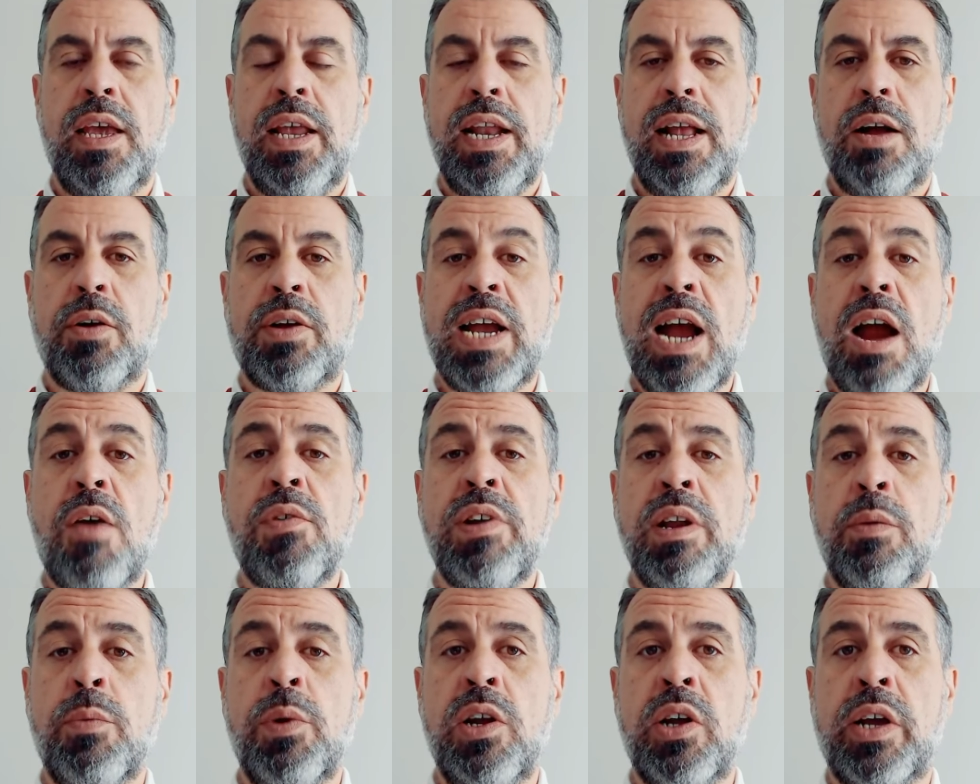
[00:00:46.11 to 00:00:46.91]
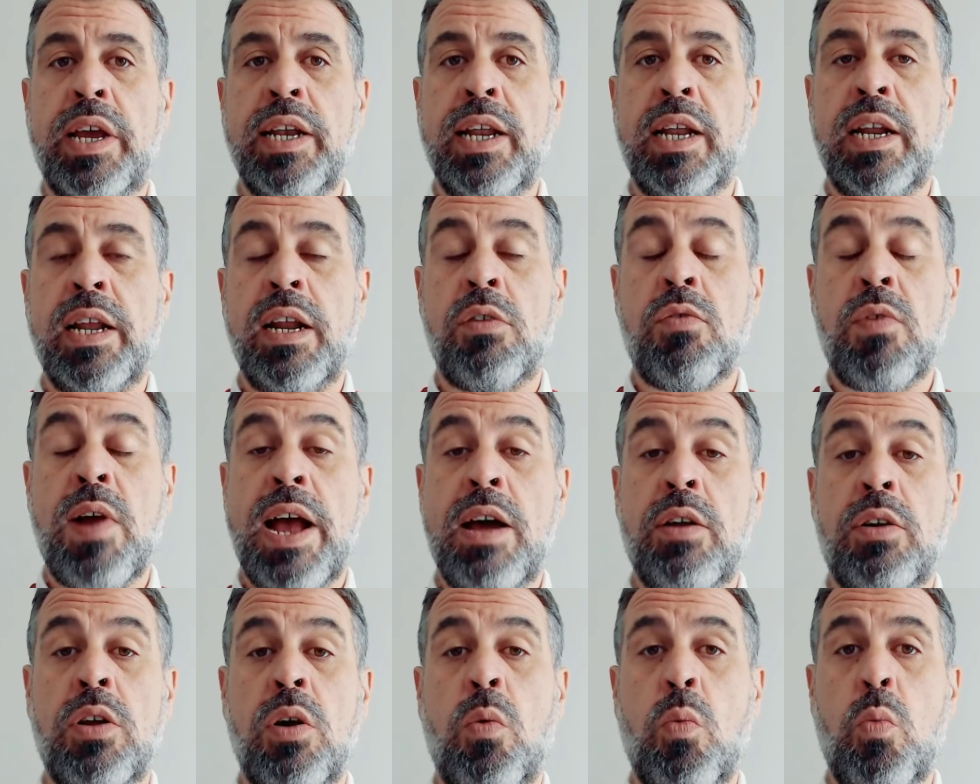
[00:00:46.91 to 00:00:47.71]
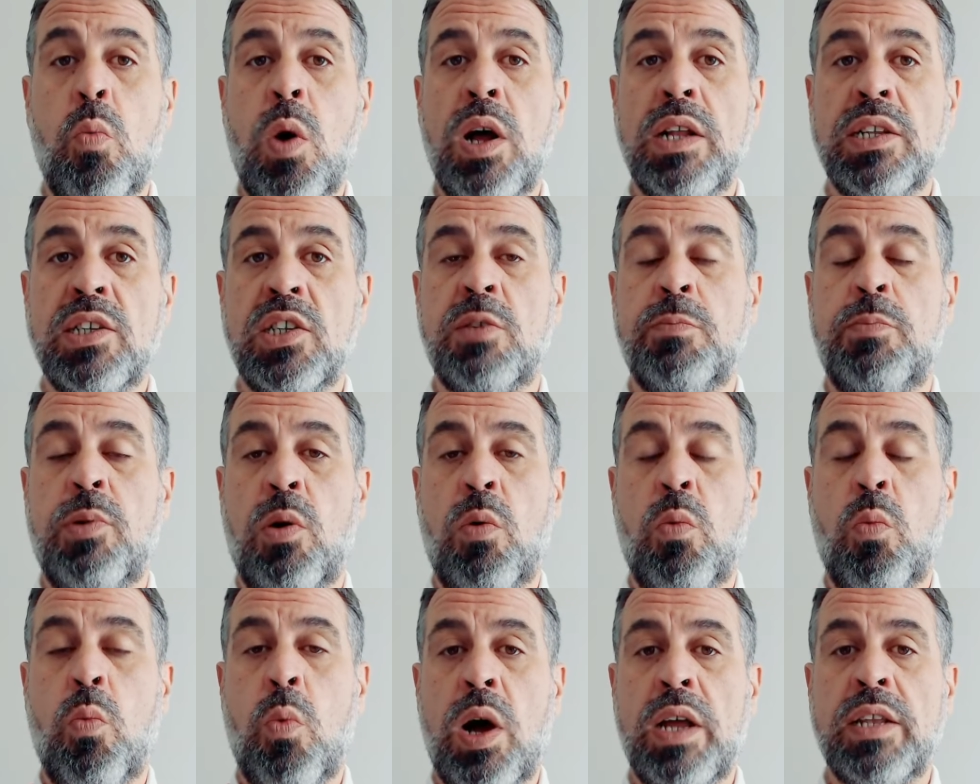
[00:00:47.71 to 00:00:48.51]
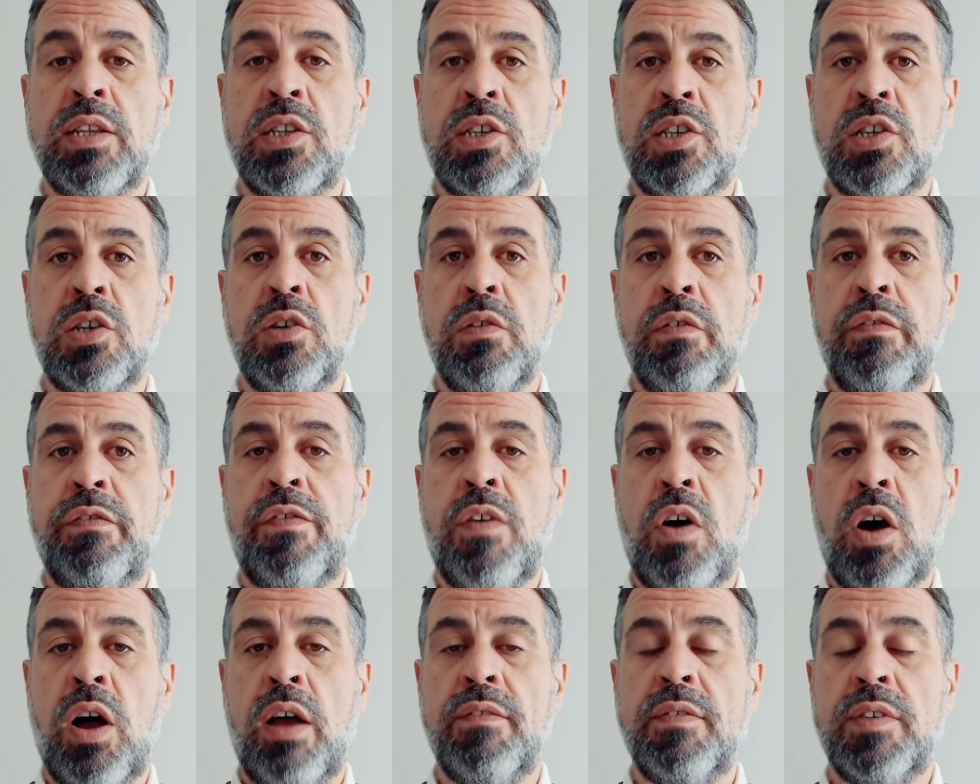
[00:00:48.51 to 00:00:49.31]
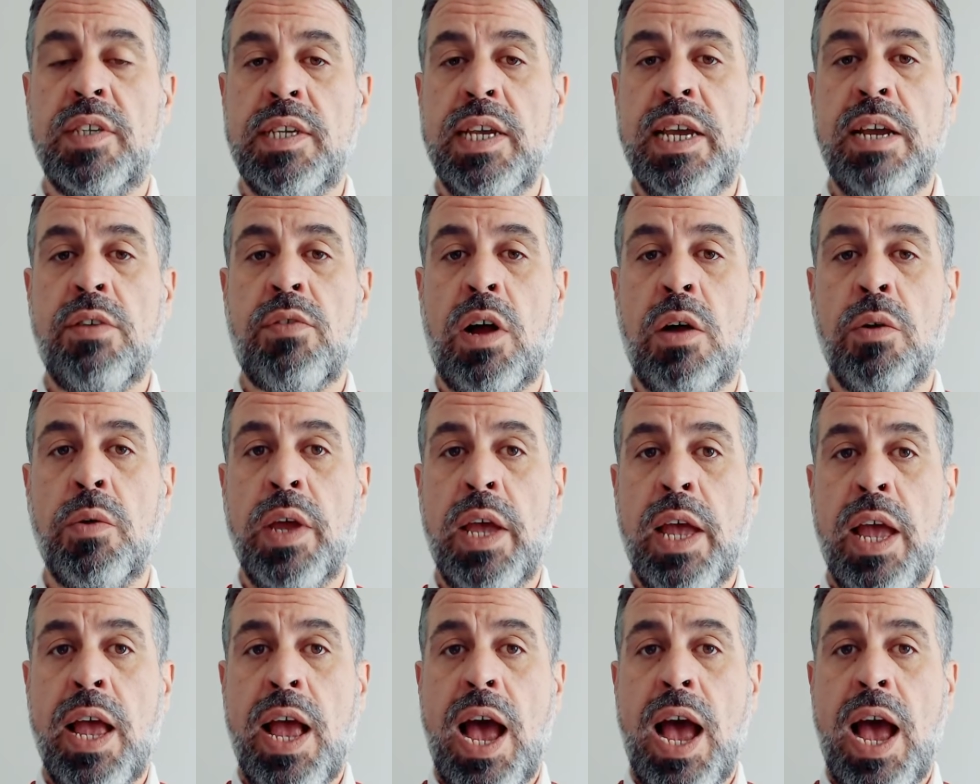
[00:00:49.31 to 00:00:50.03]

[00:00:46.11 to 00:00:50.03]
Now currently we're looking at around 1.1250,